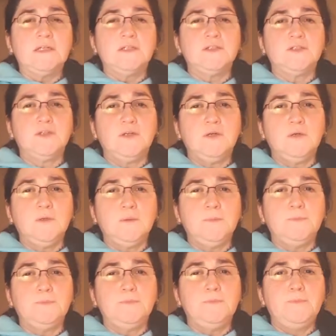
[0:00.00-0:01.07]
So,
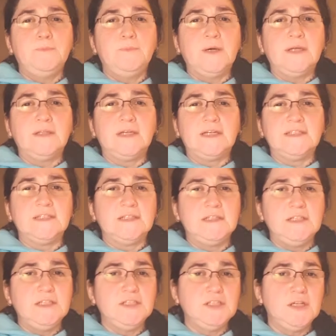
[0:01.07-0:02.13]
but as a
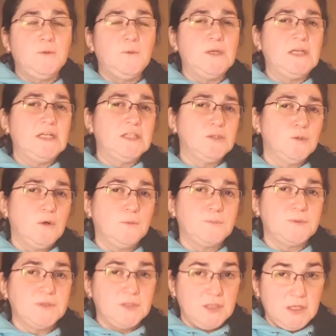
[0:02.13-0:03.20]
teacher, we need to
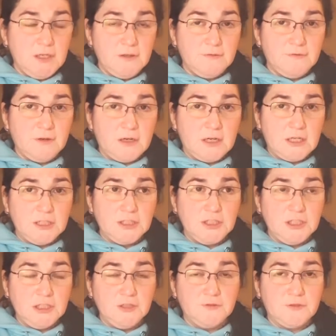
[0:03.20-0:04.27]
observe our
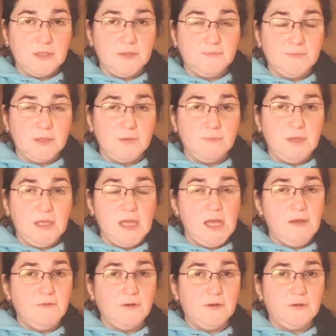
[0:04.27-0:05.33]
children
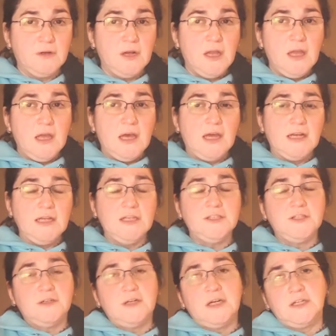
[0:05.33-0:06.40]
behavior and
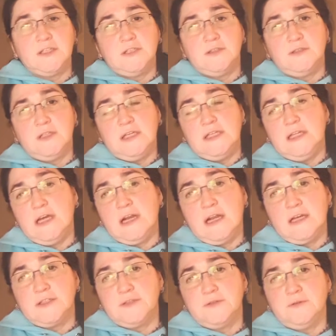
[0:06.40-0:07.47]
interaction in the
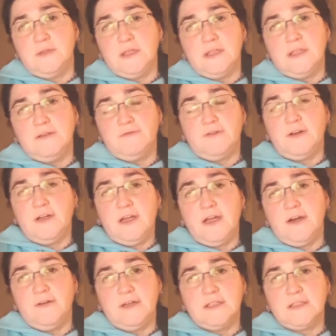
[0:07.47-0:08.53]
classroom in different
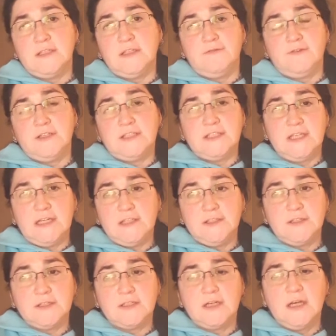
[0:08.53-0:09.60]
areas, in different
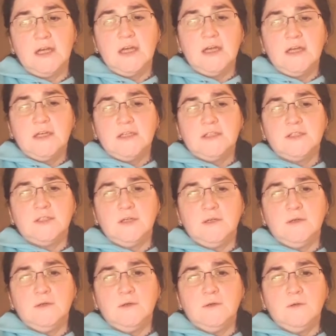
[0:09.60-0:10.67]
centers.
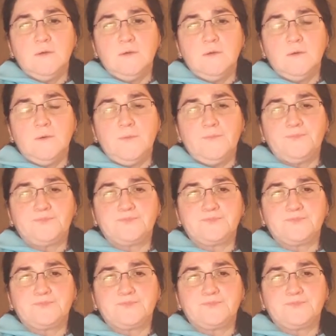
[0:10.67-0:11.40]
So